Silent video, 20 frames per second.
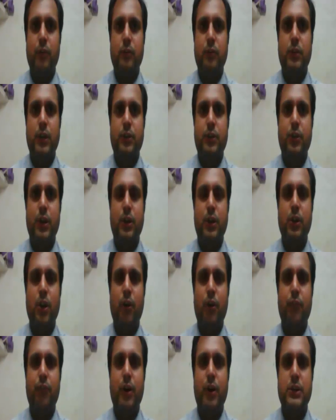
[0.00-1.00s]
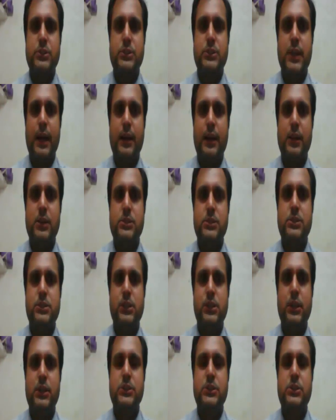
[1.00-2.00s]
The Treaty of
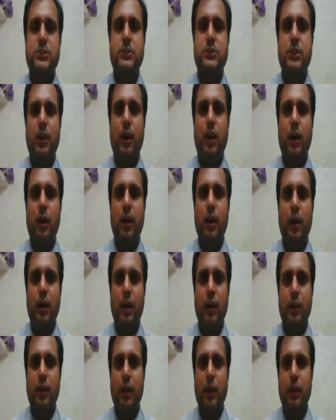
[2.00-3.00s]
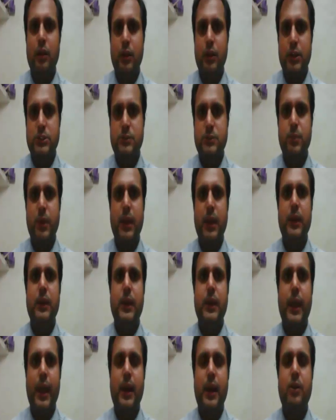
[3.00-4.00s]
Versailles is
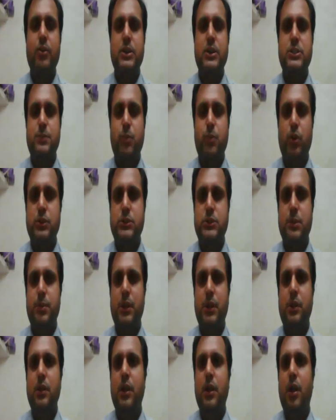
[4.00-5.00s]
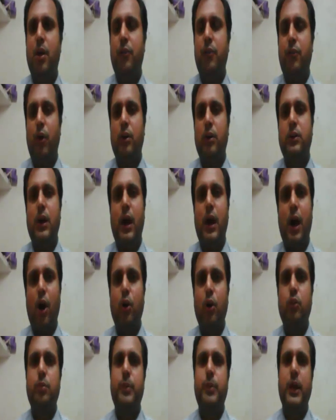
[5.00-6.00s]
mainly held responsible for the
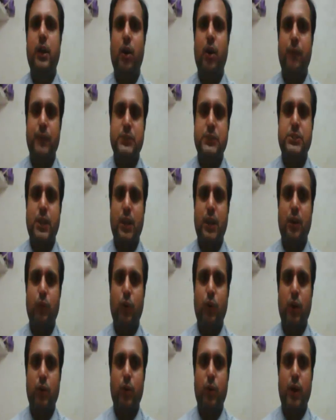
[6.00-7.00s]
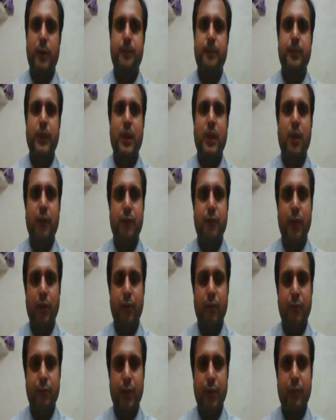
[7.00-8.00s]
outbreak of the Second World War.
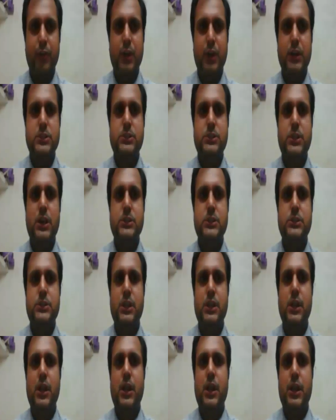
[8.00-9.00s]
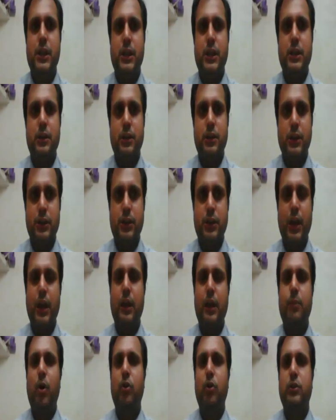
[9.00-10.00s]
We will discuss in
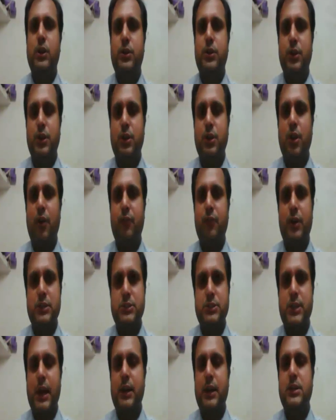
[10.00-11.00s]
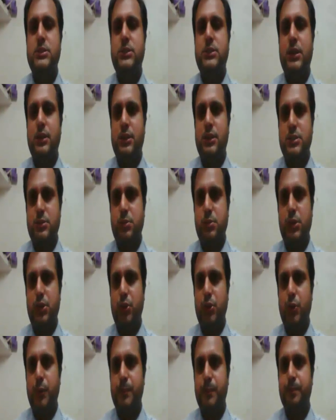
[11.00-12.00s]
detail about the Treaty of Versailles in this
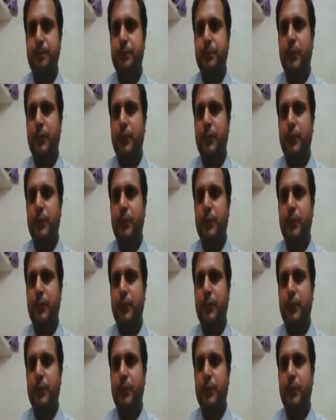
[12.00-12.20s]
video.